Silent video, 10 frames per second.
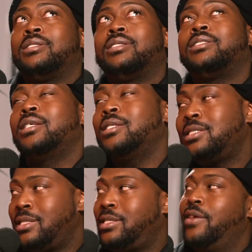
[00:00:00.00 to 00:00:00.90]
the shit
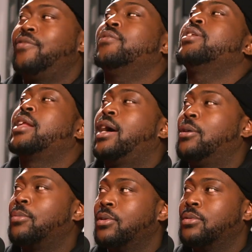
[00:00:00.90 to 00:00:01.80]
is different
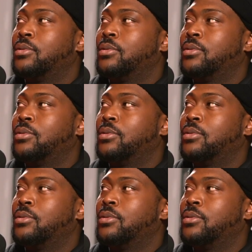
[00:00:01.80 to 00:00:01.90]
now, bro.